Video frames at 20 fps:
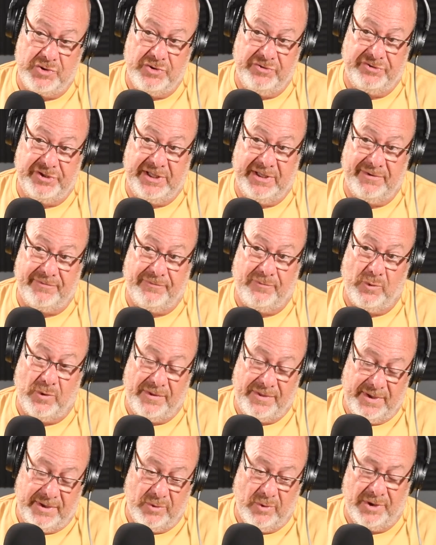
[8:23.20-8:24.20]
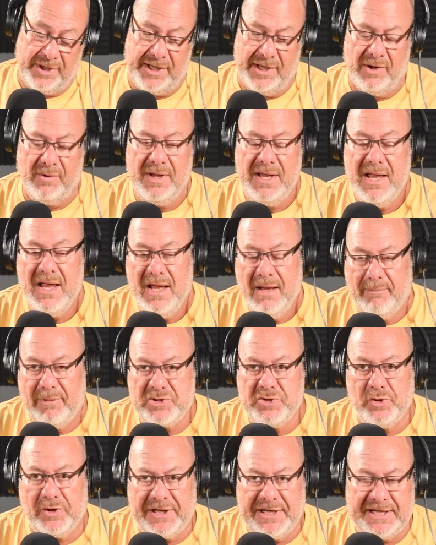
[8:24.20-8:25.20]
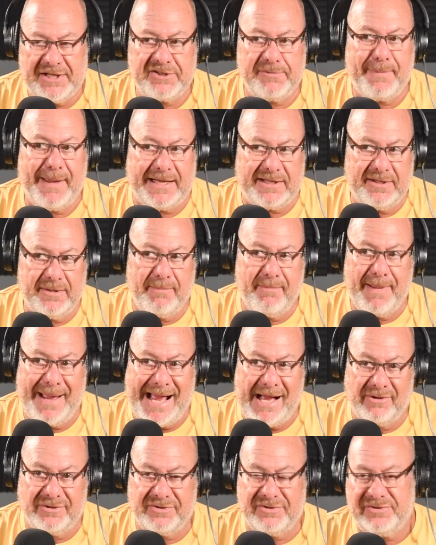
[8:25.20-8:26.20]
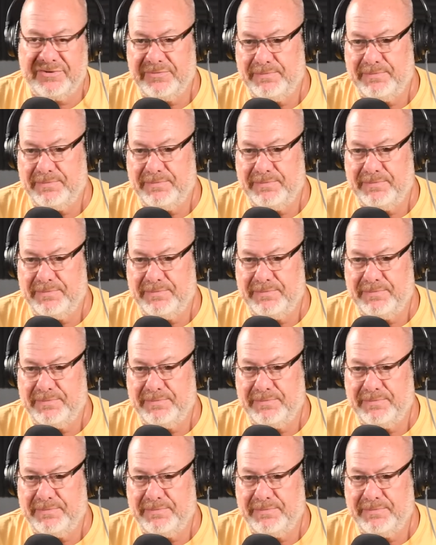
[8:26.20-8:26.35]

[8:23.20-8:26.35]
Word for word: using right. it for the audio. But you can expect about